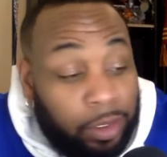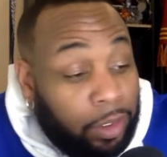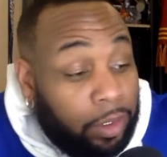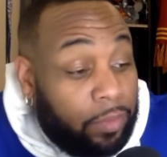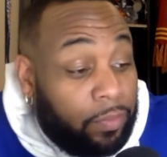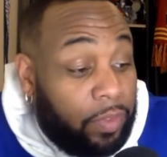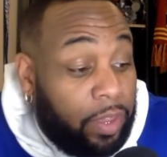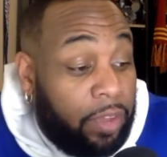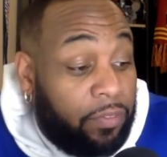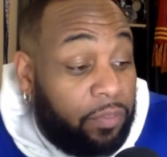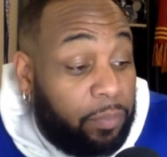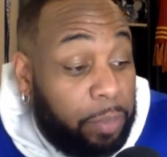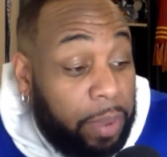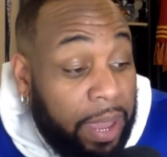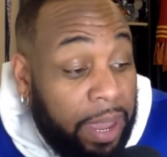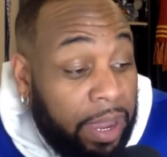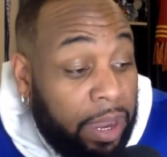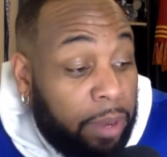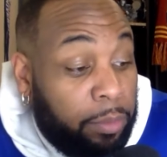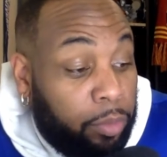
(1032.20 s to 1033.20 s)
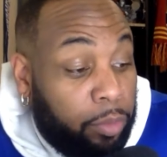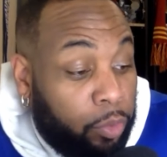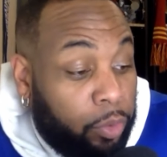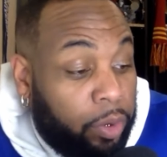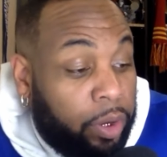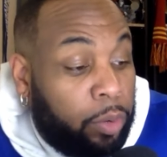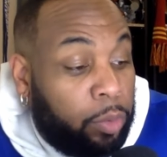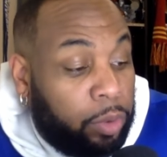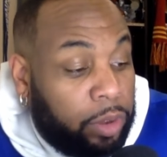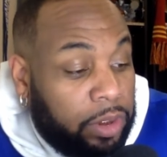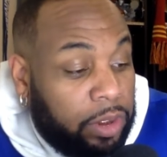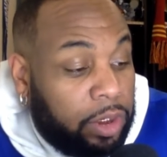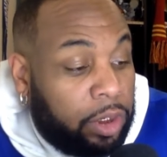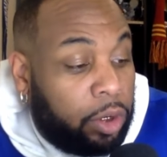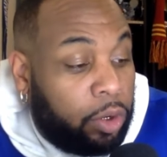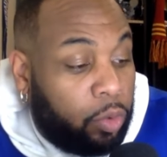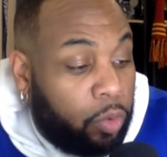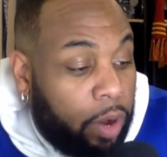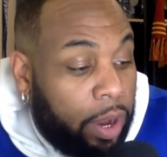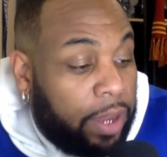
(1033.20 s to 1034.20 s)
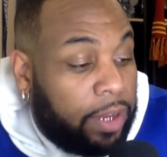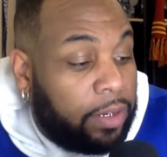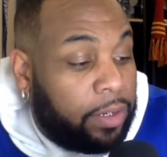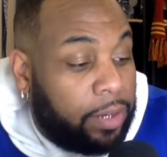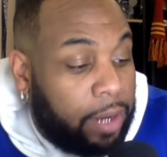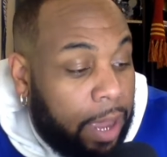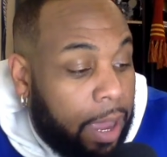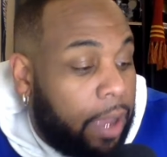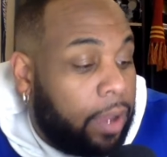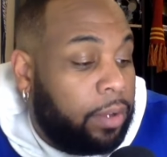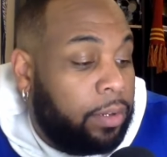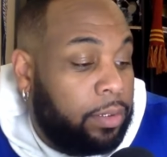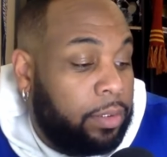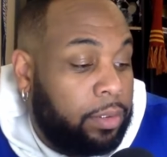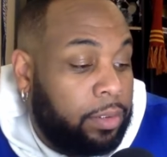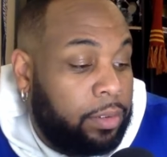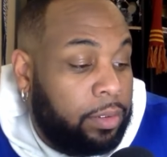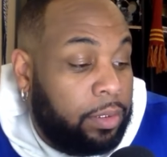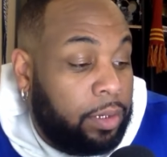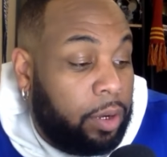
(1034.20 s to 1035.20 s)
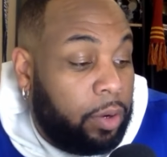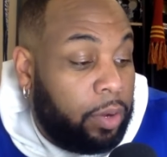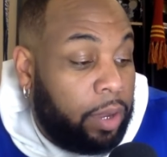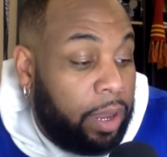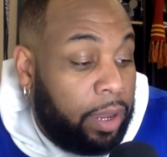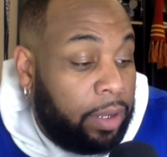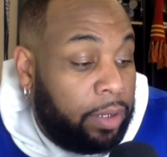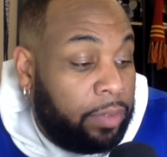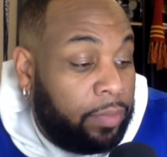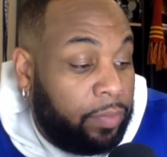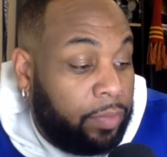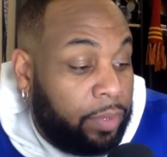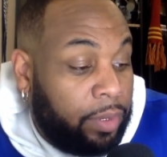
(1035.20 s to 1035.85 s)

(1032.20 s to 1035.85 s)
look, if Pam Grier was here right now, okay,